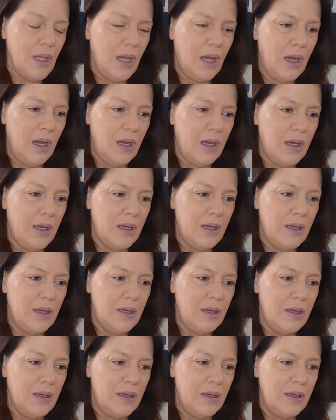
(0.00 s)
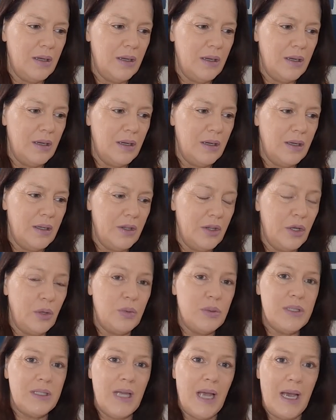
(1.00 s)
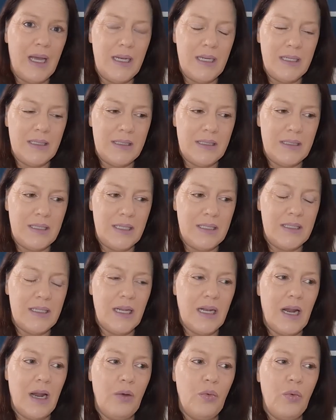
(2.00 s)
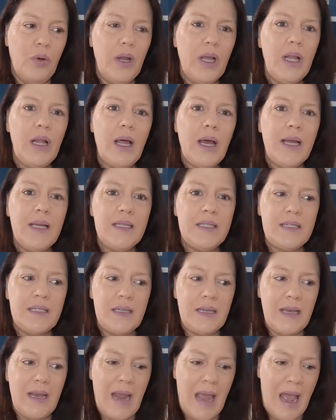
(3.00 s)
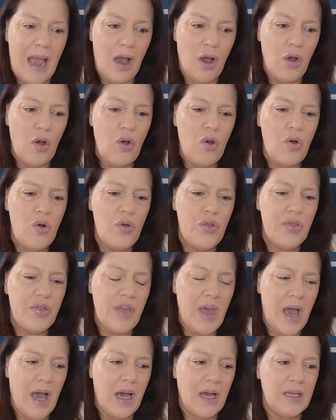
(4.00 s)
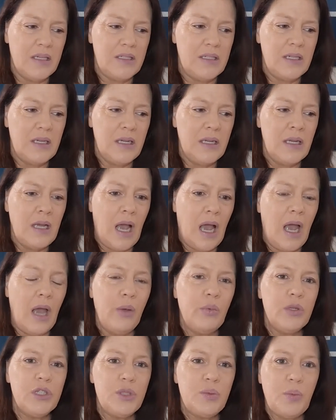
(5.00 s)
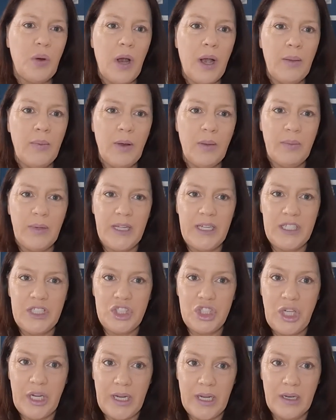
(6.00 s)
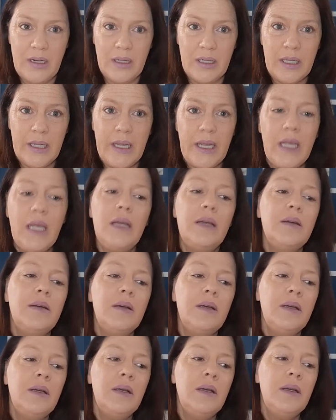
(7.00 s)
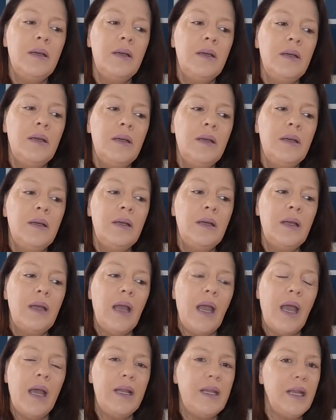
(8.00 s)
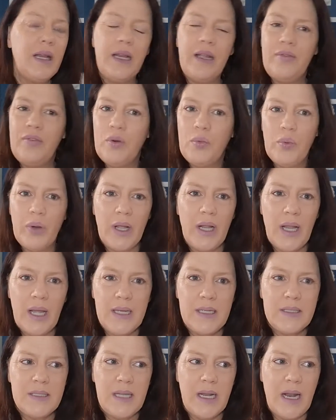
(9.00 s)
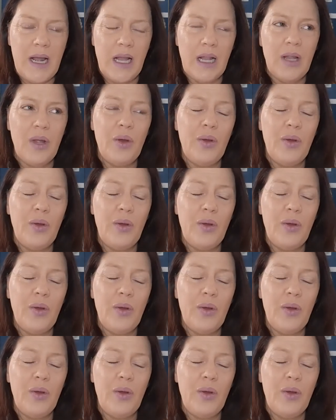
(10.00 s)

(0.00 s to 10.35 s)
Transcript: uh, there was that instance, and I realize now that I was probably channeling and didn't even realize it.